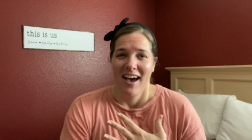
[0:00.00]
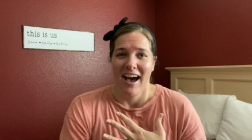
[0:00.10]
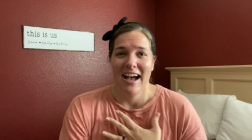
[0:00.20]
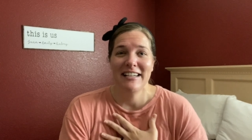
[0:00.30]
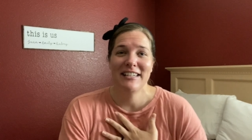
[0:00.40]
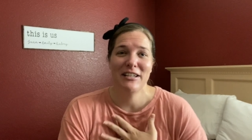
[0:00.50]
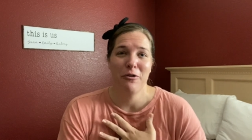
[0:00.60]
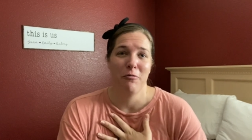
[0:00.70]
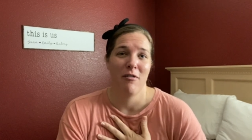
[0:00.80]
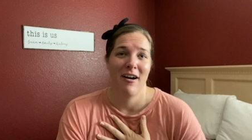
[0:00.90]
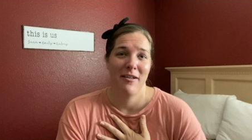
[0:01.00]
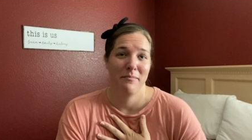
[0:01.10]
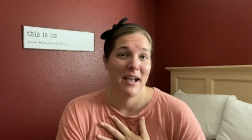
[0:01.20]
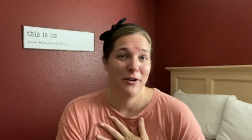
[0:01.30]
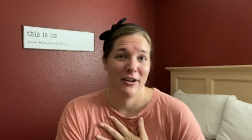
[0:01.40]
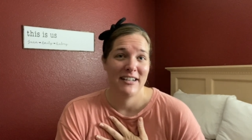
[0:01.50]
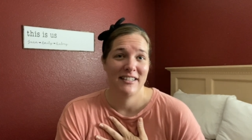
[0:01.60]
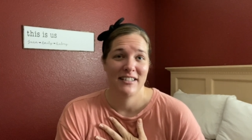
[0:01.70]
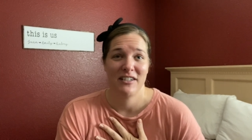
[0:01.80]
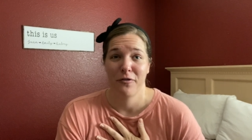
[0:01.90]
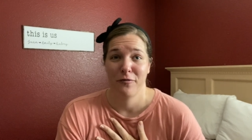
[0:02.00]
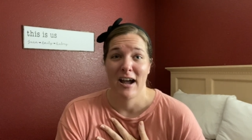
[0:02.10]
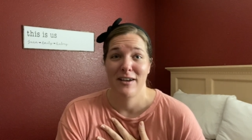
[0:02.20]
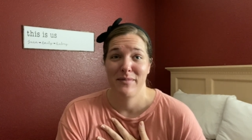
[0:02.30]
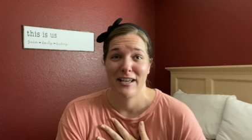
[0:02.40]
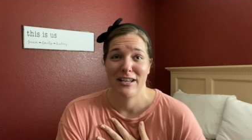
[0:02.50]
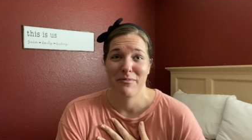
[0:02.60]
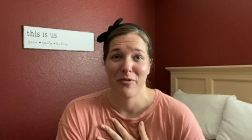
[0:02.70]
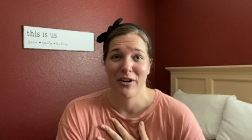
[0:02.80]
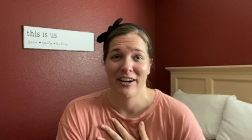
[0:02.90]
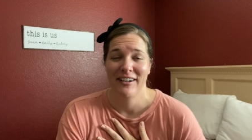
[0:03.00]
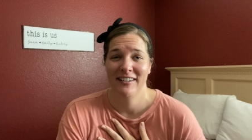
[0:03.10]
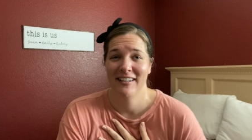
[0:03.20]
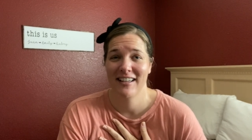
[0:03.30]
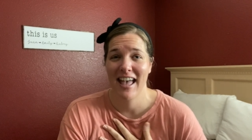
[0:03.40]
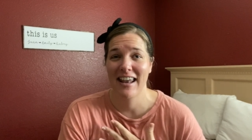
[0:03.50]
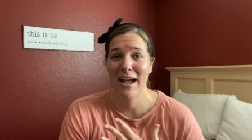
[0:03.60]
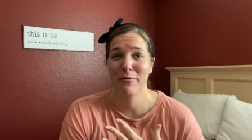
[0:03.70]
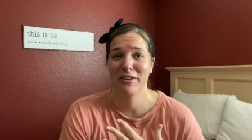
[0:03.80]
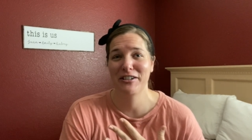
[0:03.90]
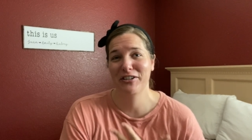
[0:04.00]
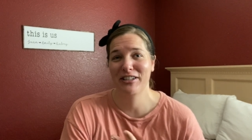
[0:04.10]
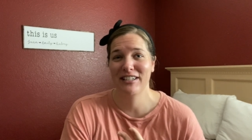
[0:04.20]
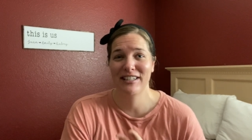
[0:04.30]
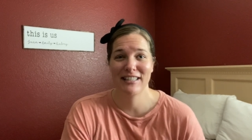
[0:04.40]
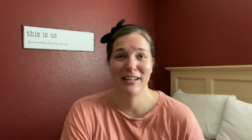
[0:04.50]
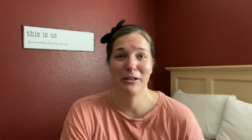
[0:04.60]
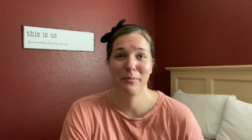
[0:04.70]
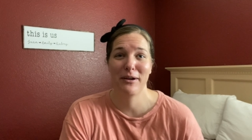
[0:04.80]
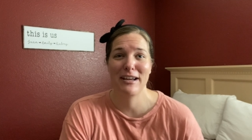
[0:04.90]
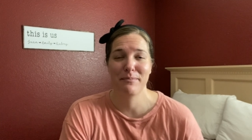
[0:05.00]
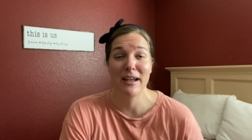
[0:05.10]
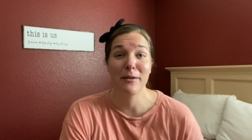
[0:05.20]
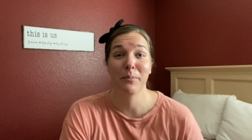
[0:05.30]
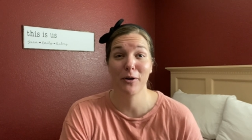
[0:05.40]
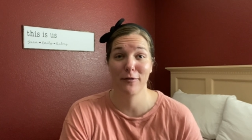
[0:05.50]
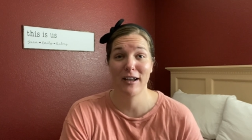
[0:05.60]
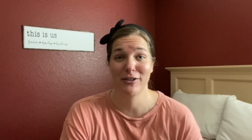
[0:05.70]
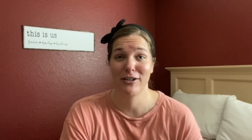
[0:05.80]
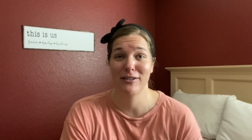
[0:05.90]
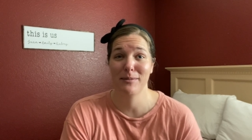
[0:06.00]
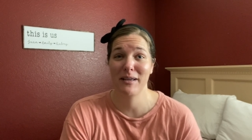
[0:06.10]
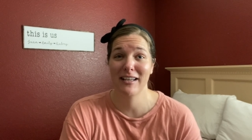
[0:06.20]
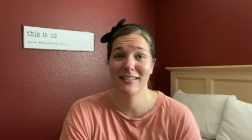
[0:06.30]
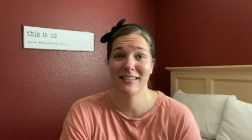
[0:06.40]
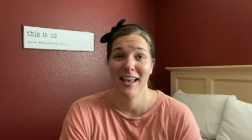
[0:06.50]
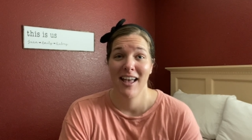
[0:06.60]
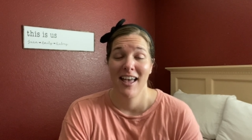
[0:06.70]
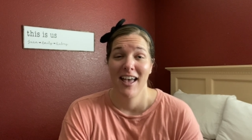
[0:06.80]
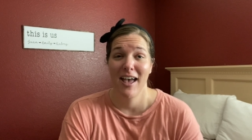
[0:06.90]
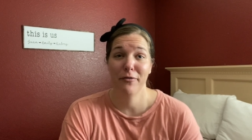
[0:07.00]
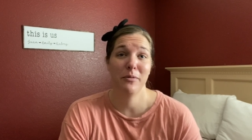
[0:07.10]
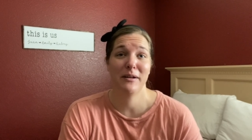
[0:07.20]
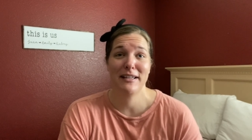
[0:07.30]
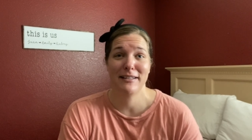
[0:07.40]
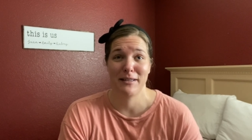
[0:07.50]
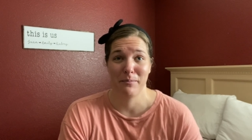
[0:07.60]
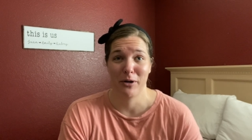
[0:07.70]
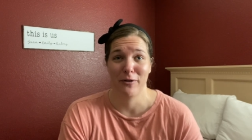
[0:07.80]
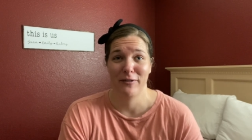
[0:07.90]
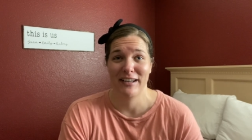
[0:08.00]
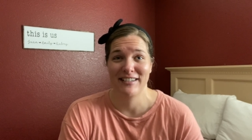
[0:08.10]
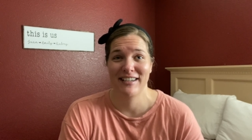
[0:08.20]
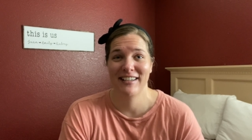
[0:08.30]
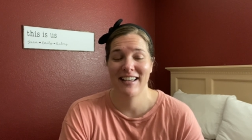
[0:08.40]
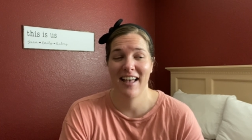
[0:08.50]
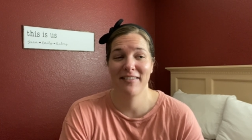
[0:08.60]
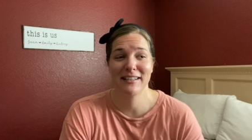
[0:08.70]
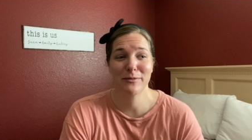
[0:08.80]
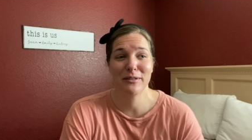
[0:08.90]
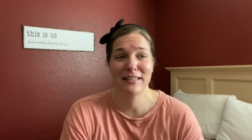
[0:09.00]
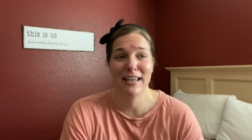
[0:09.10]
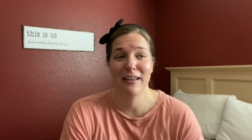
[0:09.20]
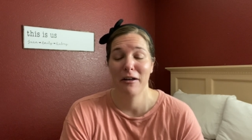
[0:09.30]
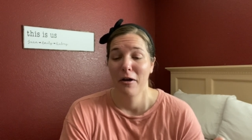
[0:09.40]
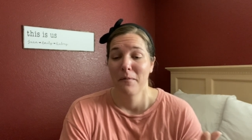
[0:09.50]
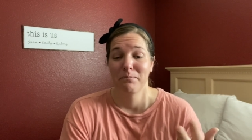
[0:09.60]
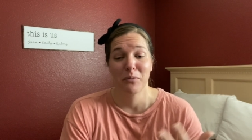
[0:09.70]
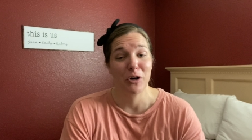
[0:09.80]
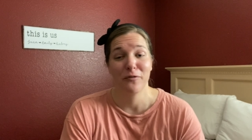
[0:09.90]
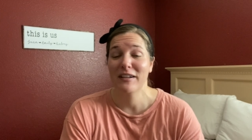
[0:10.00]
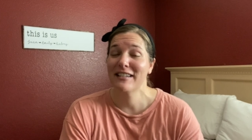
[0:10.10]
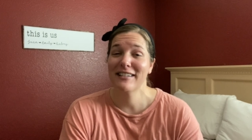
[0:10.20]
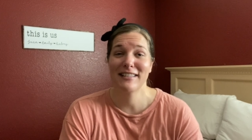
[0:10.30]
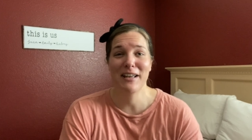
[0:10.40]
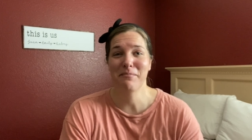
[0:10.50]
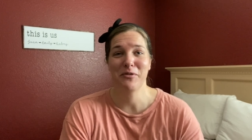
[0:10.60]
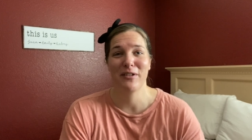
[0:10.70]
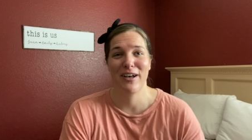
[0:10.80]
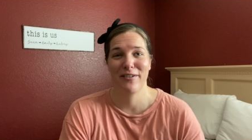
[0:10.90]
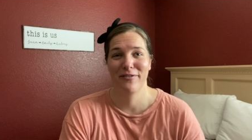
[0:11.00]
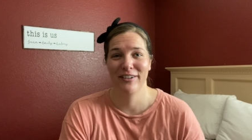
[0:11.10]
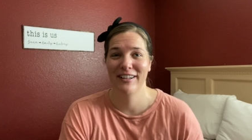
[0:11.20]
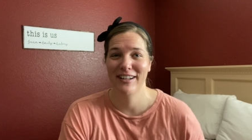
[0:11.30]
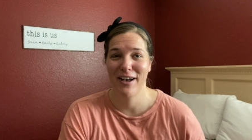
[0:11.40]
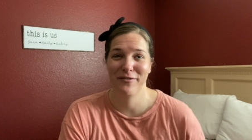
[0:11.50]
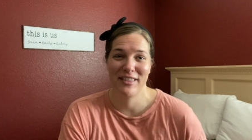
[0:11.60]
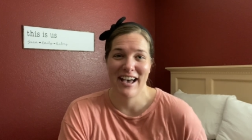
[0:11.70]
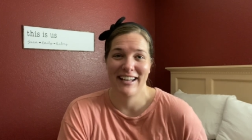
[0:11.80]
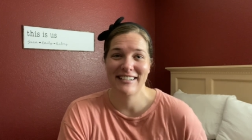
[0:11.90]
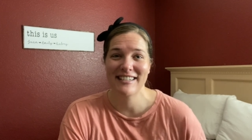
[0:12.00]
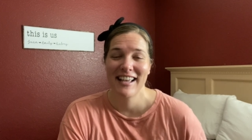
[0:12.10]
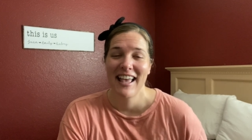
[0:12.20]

I didn't want my grades to define me anymore. And I wanted just to celebrate my imperfections, because everybody is imperfect. And this was a perfect example of, of that.